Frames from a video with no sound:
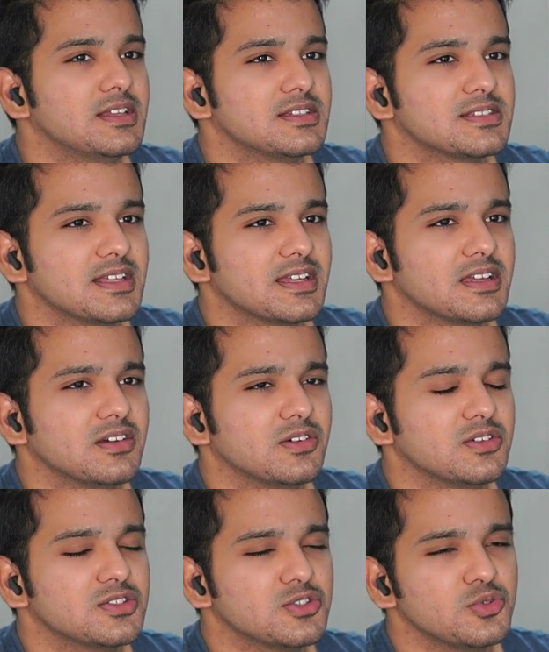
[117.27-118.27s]
It's like oh,
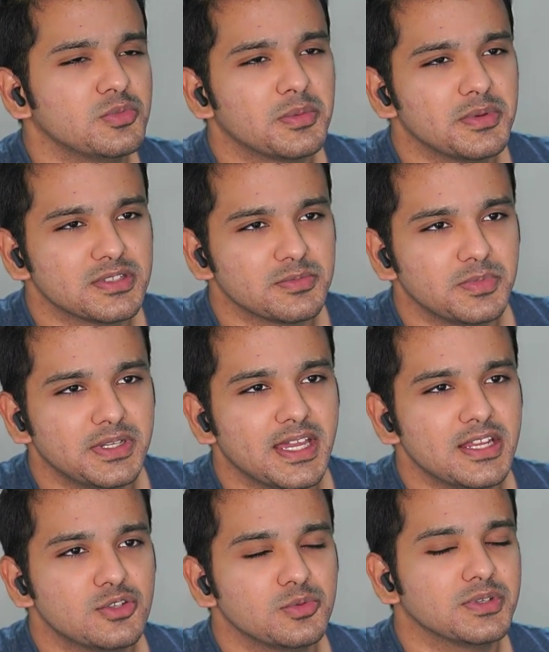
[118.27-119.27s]
it's a tumor, but it's a
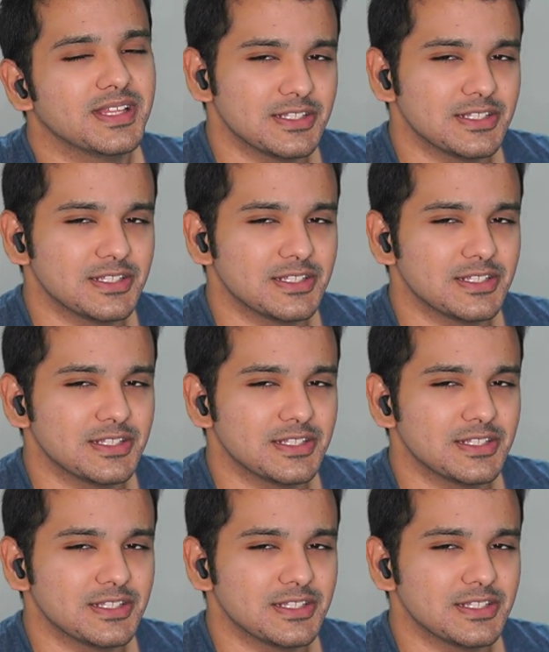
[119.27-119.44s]
benign tumor.